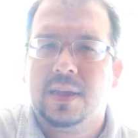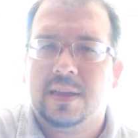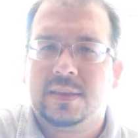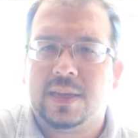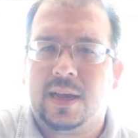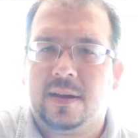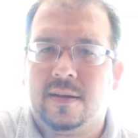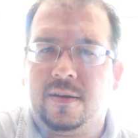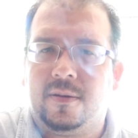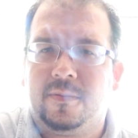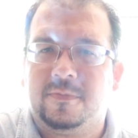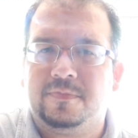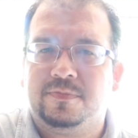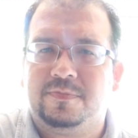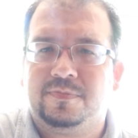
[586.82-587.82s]
that
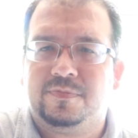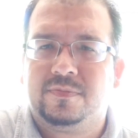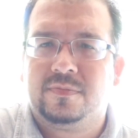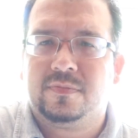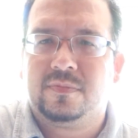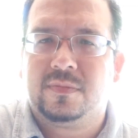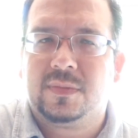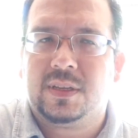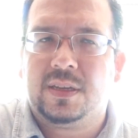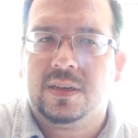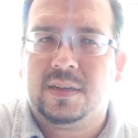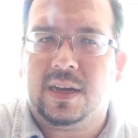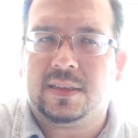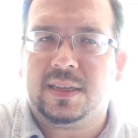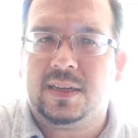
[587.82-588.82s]
I
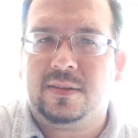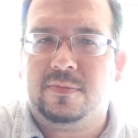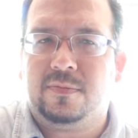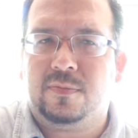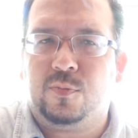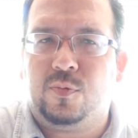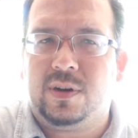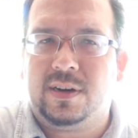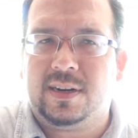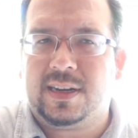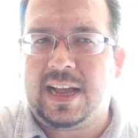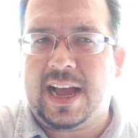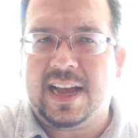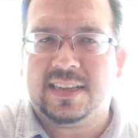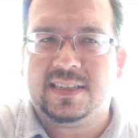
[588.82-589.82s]
think one of the
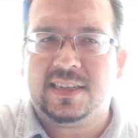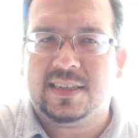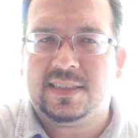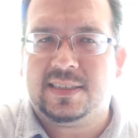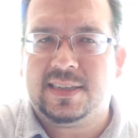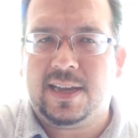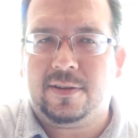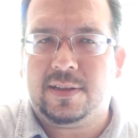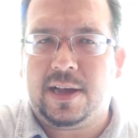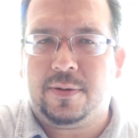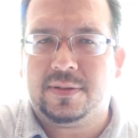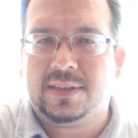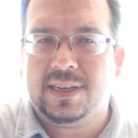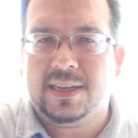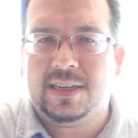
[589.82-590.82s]
guys in the cell that I
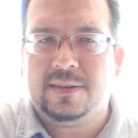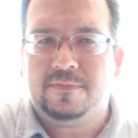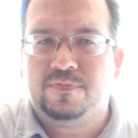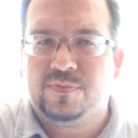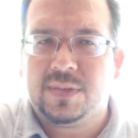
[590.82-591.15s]
was in,